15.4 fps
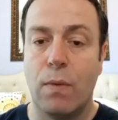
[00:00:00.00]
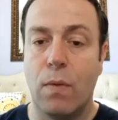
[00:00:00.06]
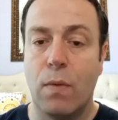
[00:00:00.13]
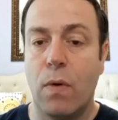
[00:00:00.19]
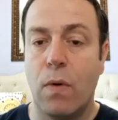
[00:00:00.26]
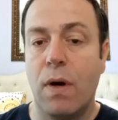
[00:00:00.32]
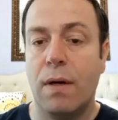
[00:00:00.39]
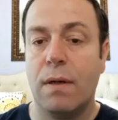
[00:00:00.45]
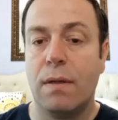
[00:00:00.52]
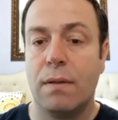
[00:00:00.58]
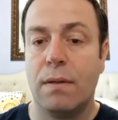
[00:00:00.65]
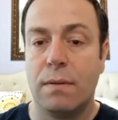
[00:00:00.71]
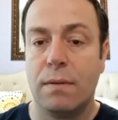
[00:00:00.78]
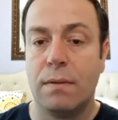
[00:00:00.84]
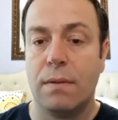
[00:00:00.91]
war,
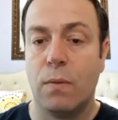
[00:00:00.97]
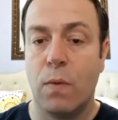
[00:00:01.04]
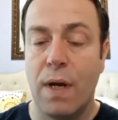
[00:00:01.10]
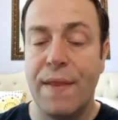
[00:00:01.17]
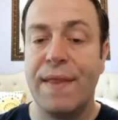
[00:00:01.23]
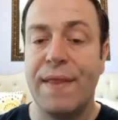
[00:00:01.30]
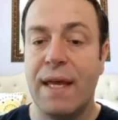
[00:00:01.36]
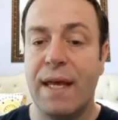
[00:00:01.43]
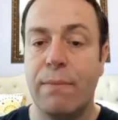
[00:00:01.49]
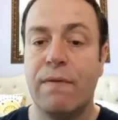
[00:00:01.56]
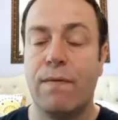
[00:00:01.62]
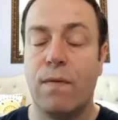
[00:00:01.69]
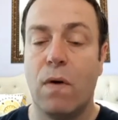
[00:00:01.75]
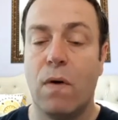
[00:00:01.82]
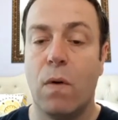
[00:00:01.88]
one day
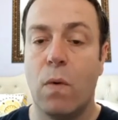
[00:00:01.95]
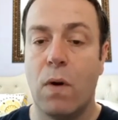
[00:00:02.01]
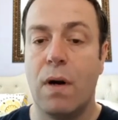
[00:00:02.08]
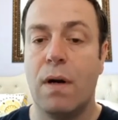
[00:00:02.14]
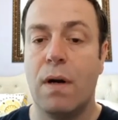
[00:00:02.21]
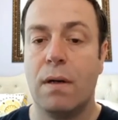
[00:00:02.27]
before war.